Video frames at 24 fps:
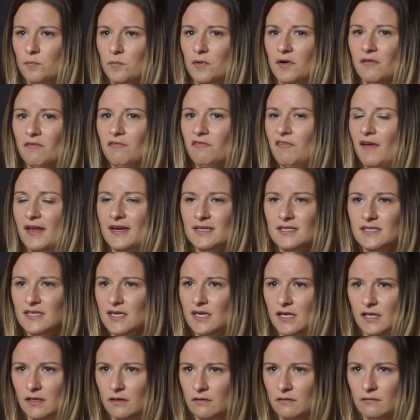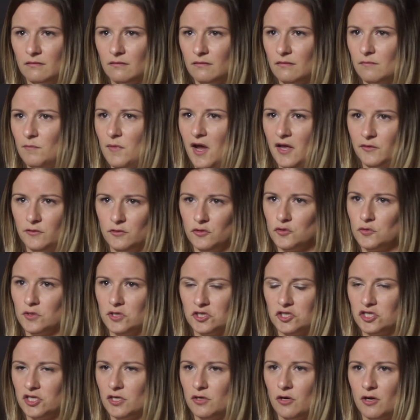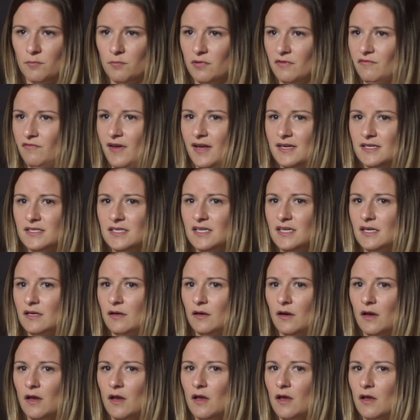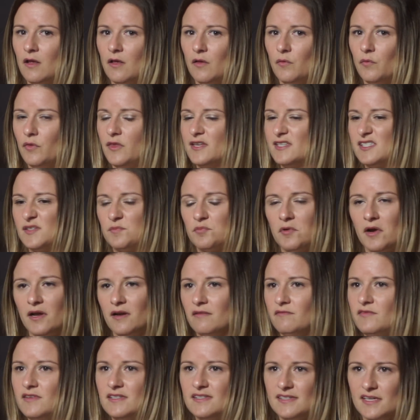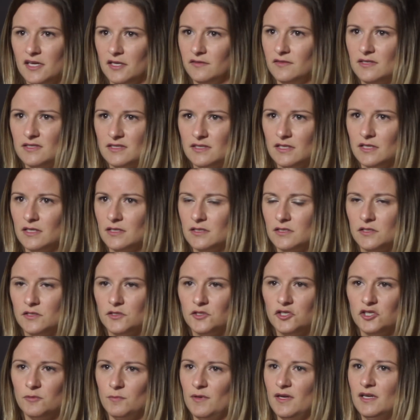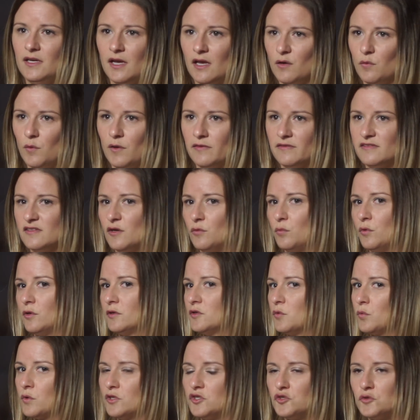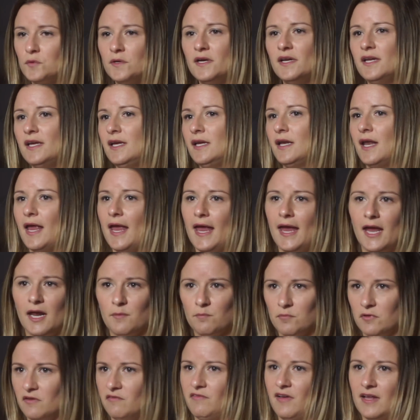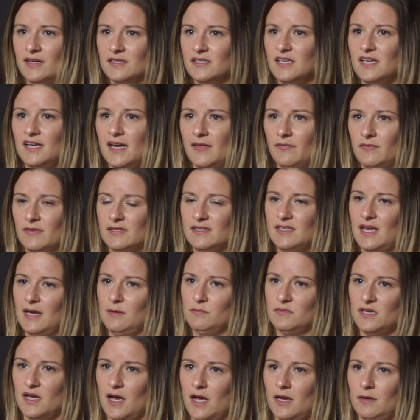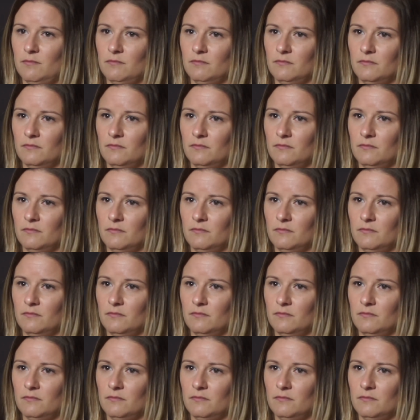preventing malnutrition or preventing the spread of these illnesses to begin with. So we're treating and preventing at the same time.